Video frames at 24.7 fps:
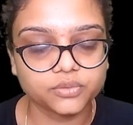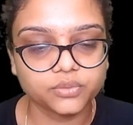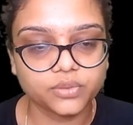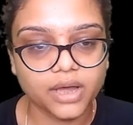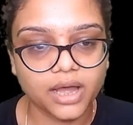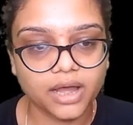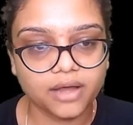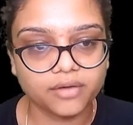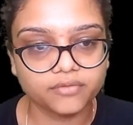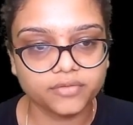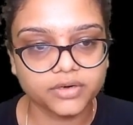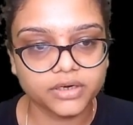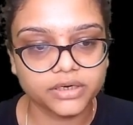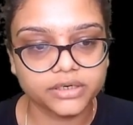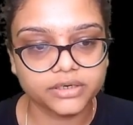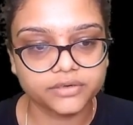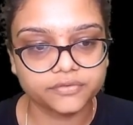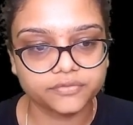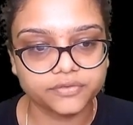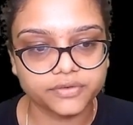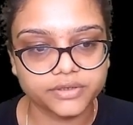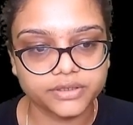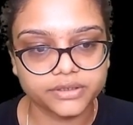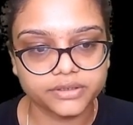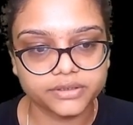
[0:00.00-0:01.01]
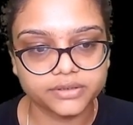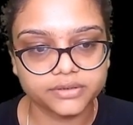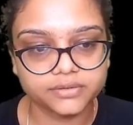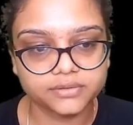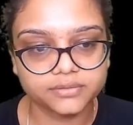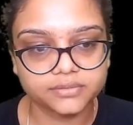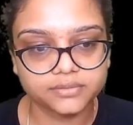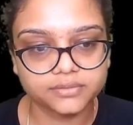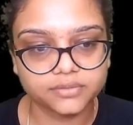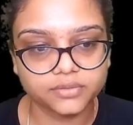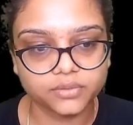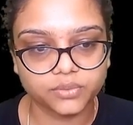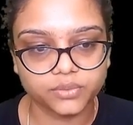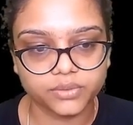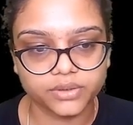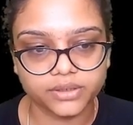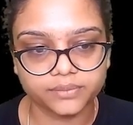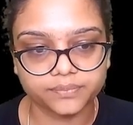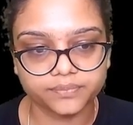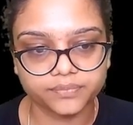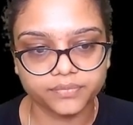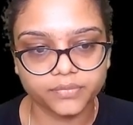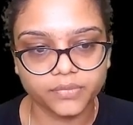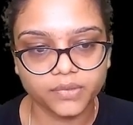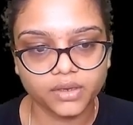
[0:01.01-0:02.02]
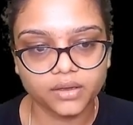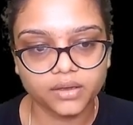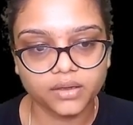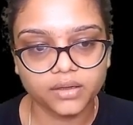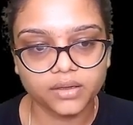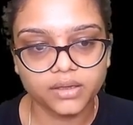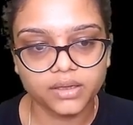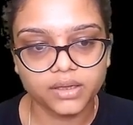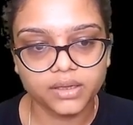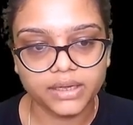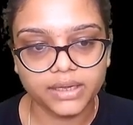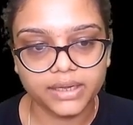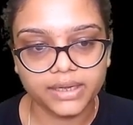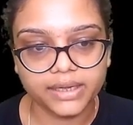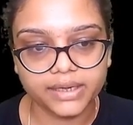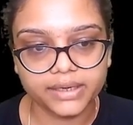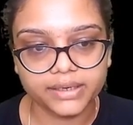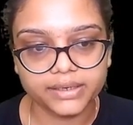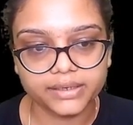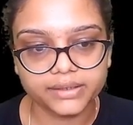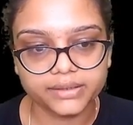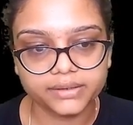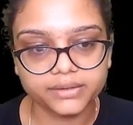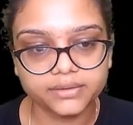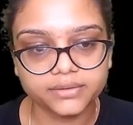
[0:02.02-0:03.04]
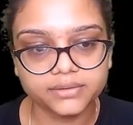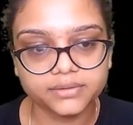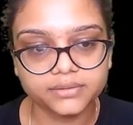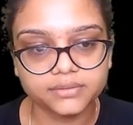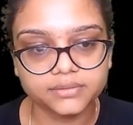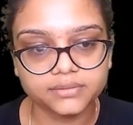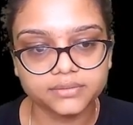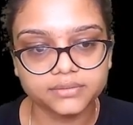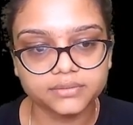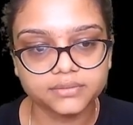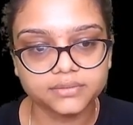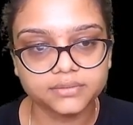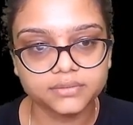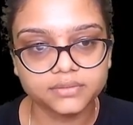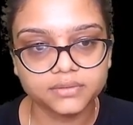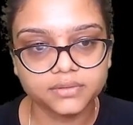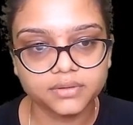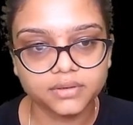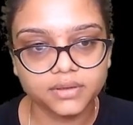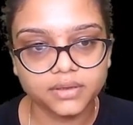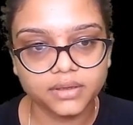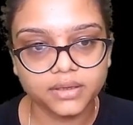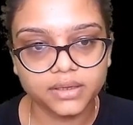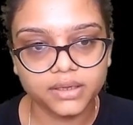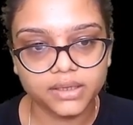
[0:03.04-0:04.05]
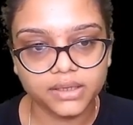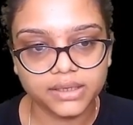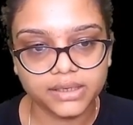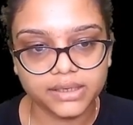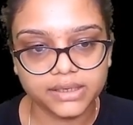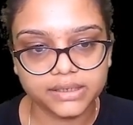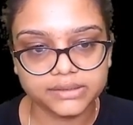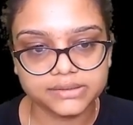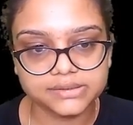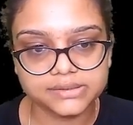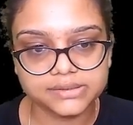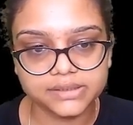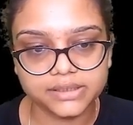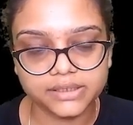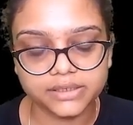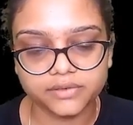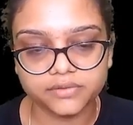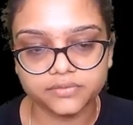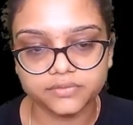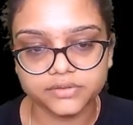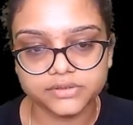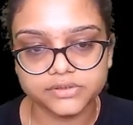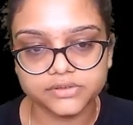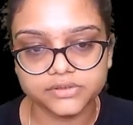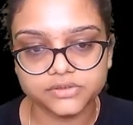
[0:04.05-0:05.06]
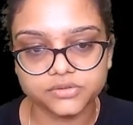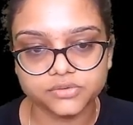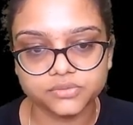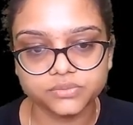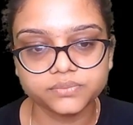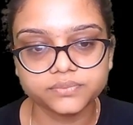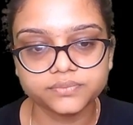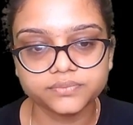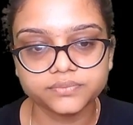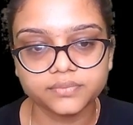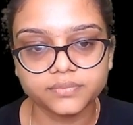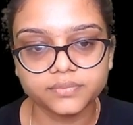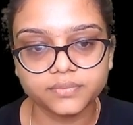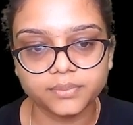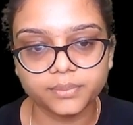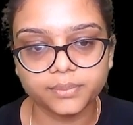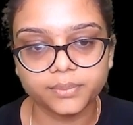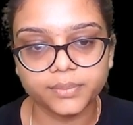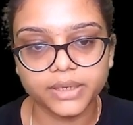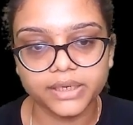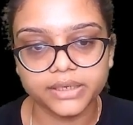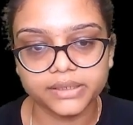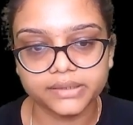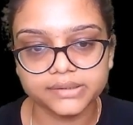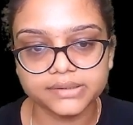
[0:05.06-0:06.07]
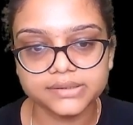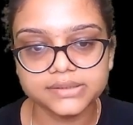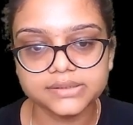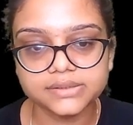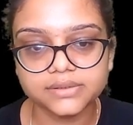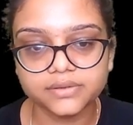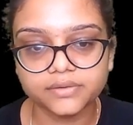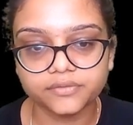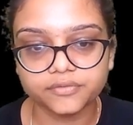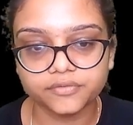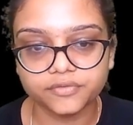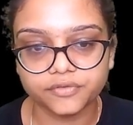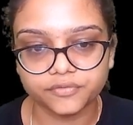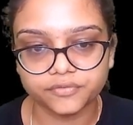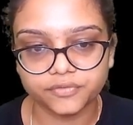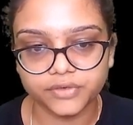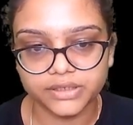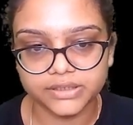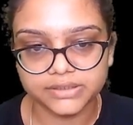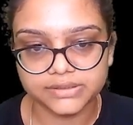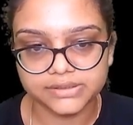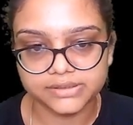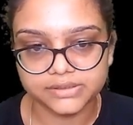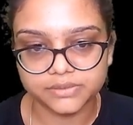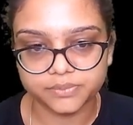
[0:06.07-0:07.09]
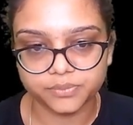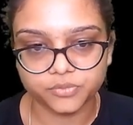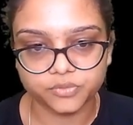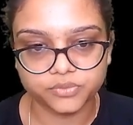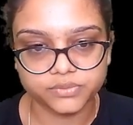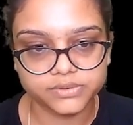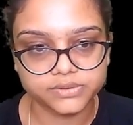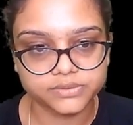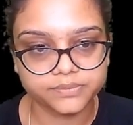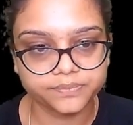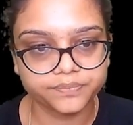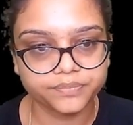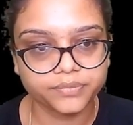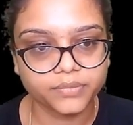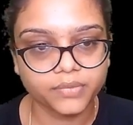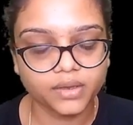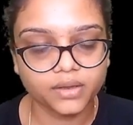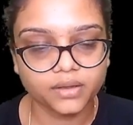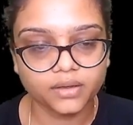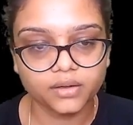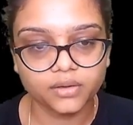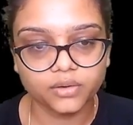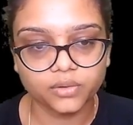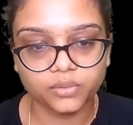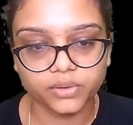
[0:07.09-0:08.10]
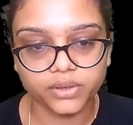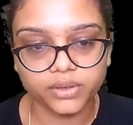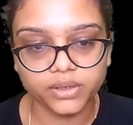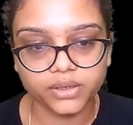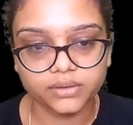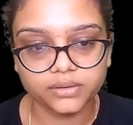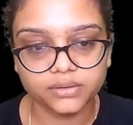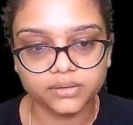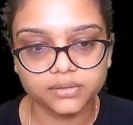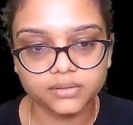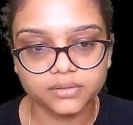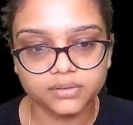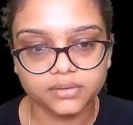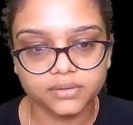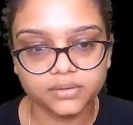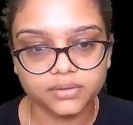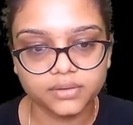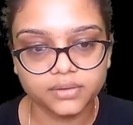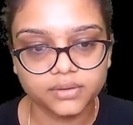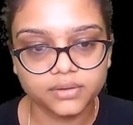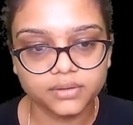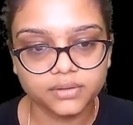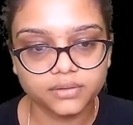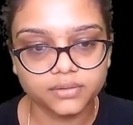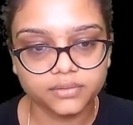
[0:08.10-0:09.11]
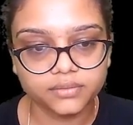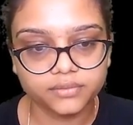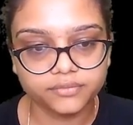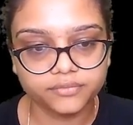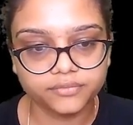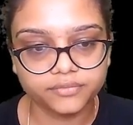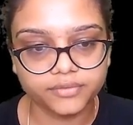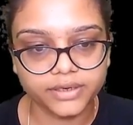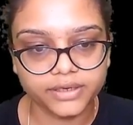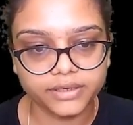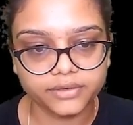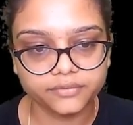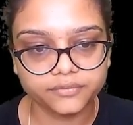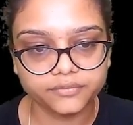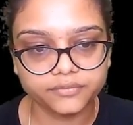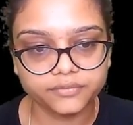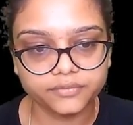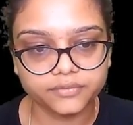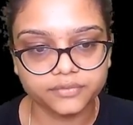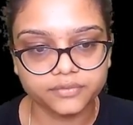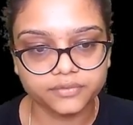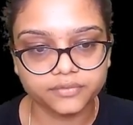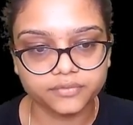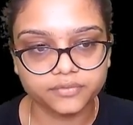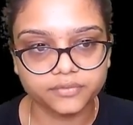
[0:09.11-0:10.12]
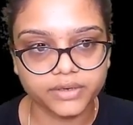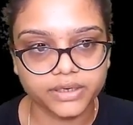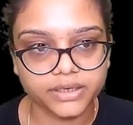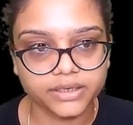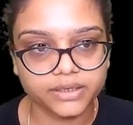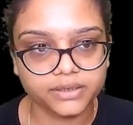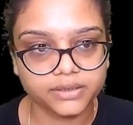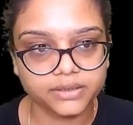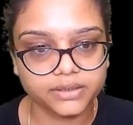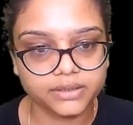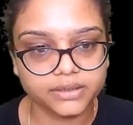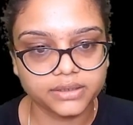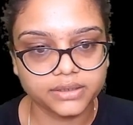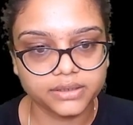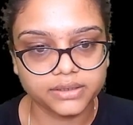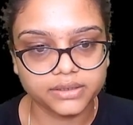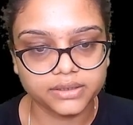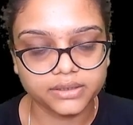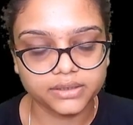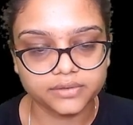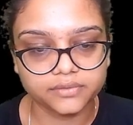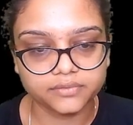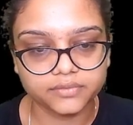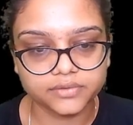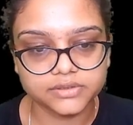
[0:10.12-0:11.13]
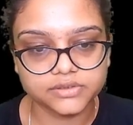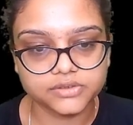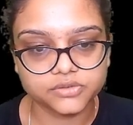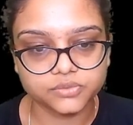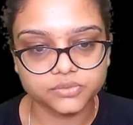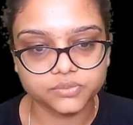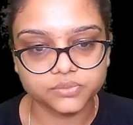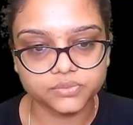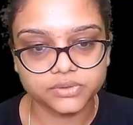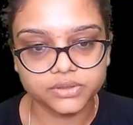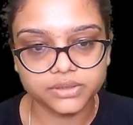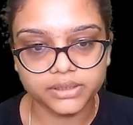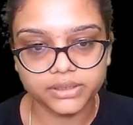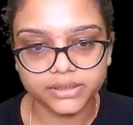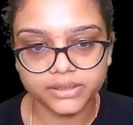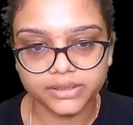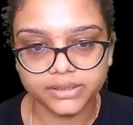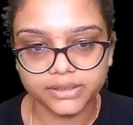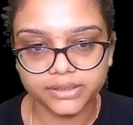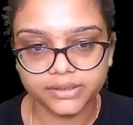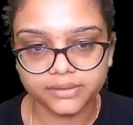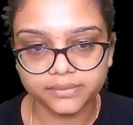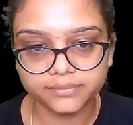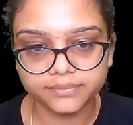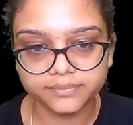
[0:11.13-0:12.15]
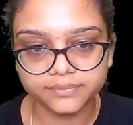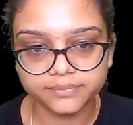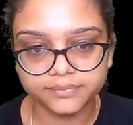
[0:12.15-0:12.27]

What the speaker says: to have a different. Okay, at x equals to minus 15, suppose. Okay, 5y equals to 30,